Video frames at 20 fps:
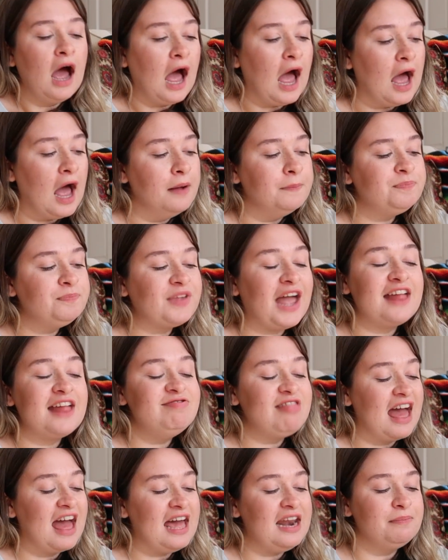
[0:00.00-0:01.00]

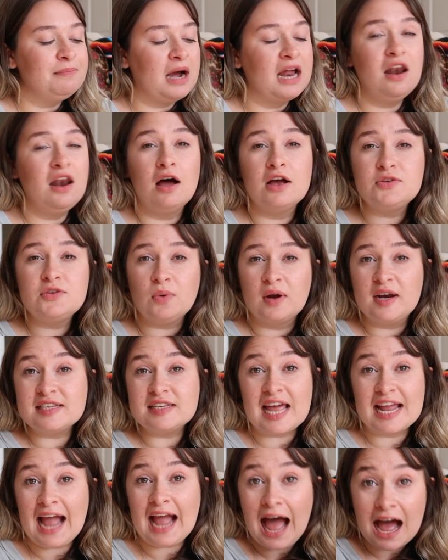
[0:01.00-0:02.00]
And then my last one is
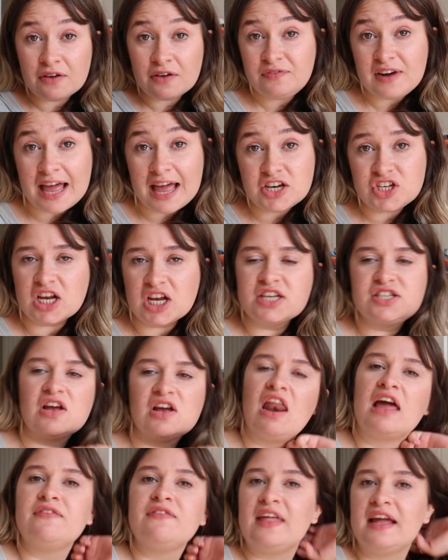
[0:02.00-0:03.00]
like athleisure, so
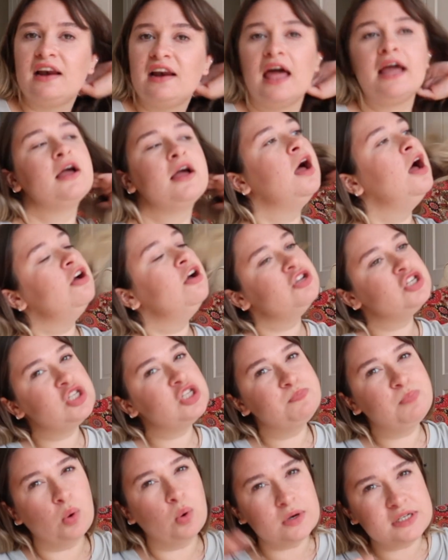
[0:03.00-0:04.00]
like think like
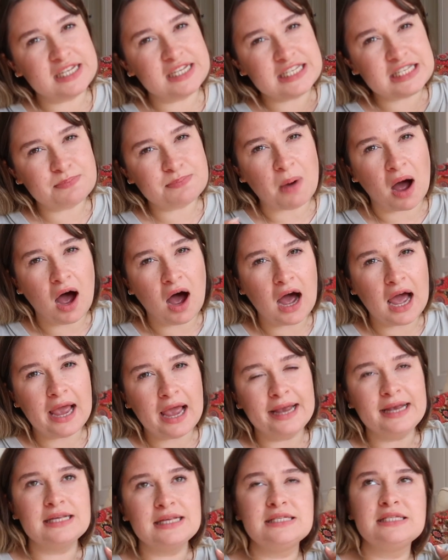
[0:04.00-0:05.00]
sporty
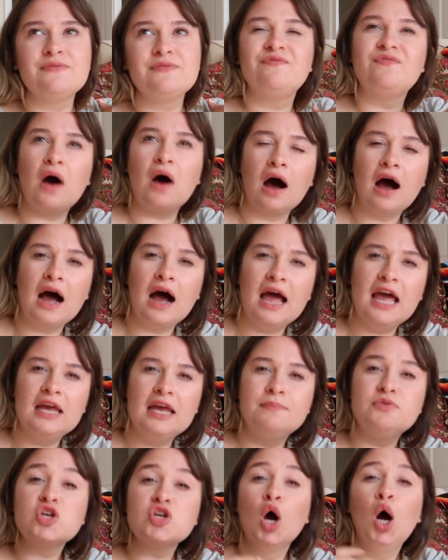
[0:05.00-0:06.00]
spice
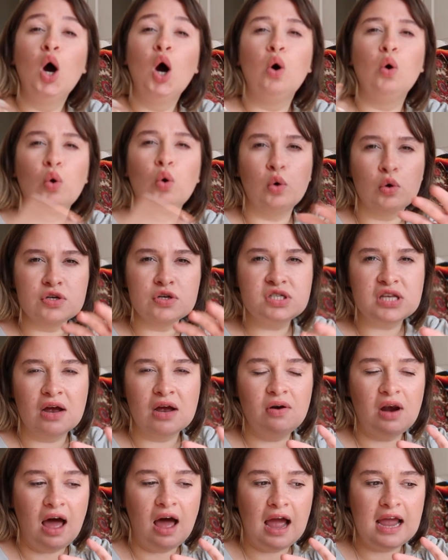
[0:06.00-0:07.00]
vibes, or
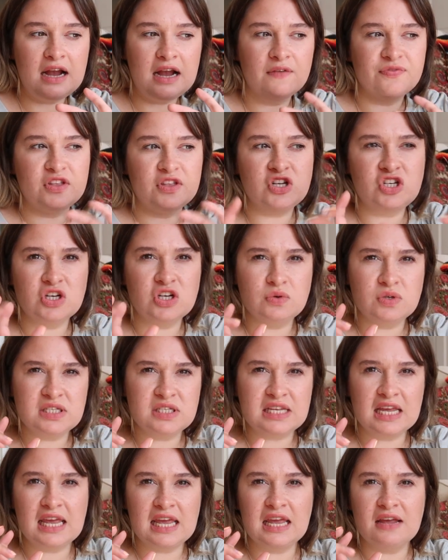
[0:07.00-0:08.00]
also like the
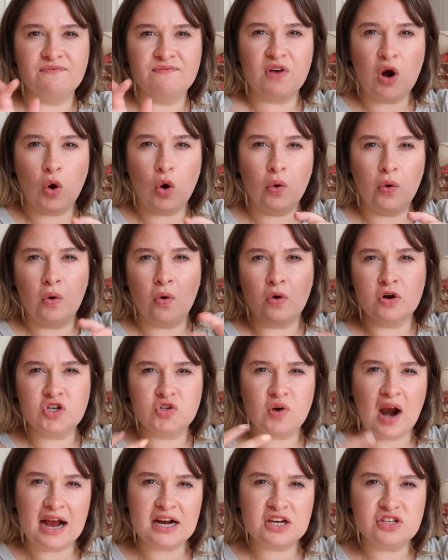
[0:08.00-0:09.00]
juicy velour
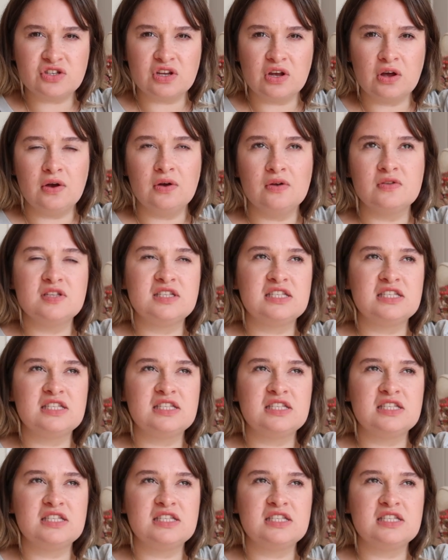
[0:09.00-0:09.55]
tracksuits.